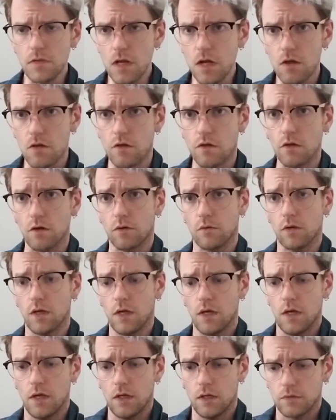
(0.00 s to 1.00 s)
So
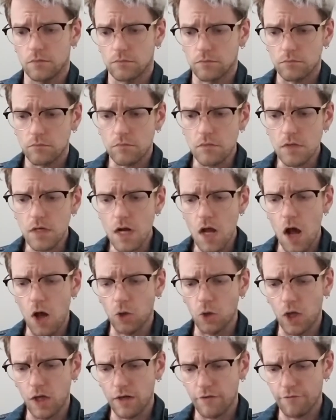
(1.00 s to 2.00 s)
a
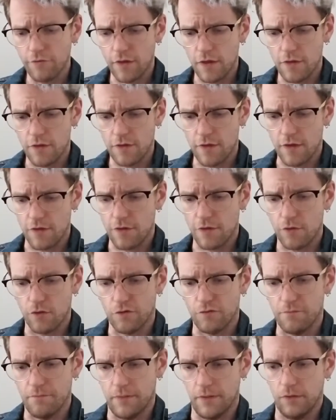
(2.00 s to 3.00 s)
lot of this is sort
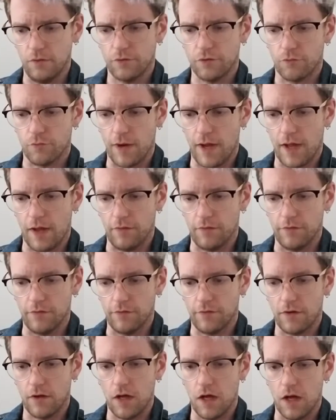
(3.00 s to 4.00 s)
of built
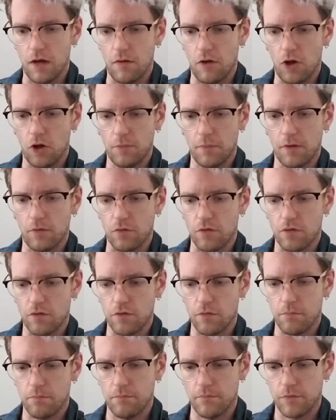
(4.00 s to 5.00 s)
around
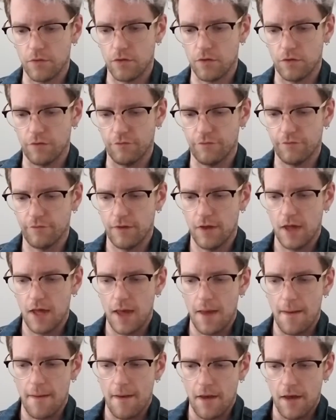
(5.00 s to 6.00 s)
almost sort of
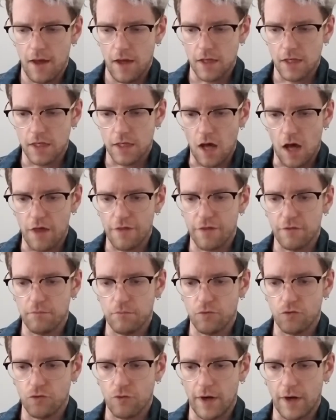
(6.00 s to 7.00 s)

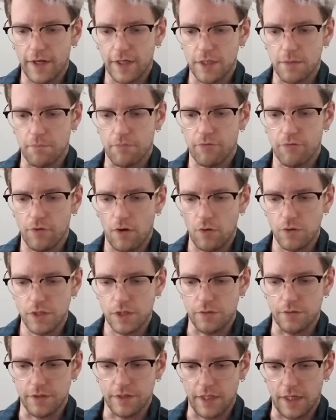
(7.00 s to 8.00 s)
Gotham trying to
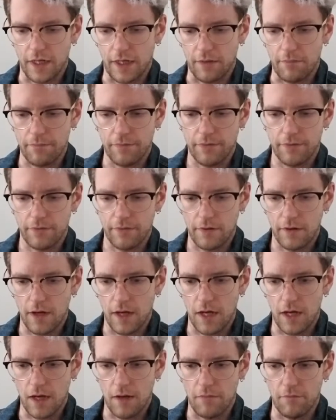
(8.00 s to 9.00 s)
prototype
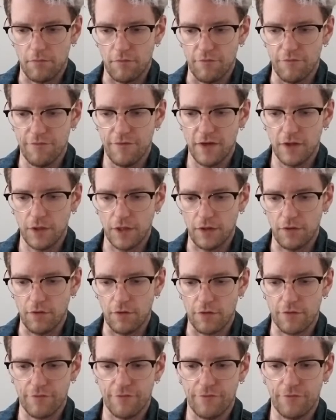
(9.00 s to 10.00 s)

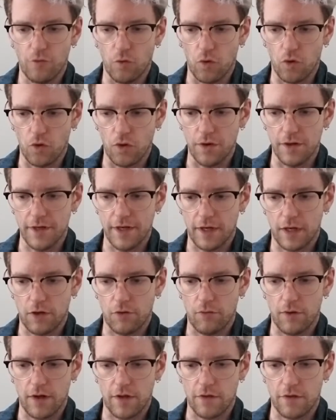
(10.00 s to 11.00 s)
villains for Dick
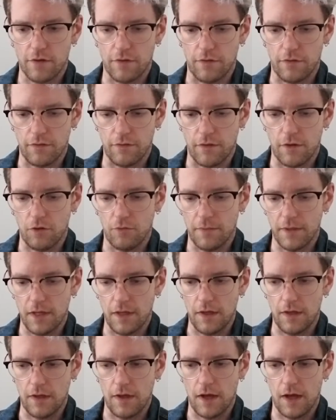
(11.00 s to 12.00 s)
Grayson. There'll
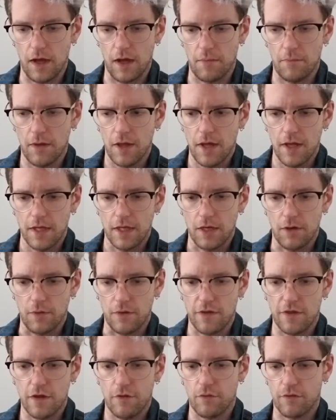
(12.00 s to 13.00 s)
be a
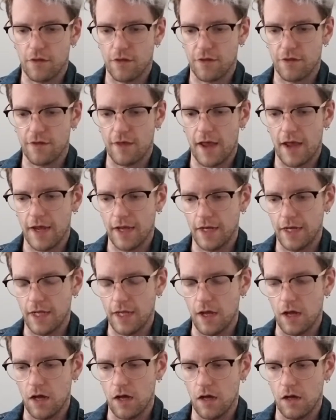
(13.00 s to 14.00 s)
secret
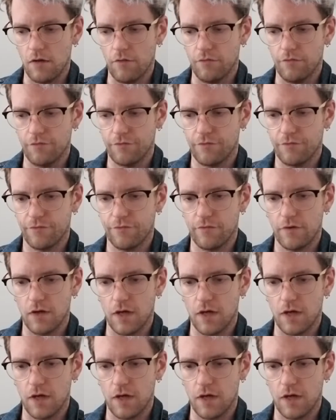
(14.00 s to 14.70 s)
society of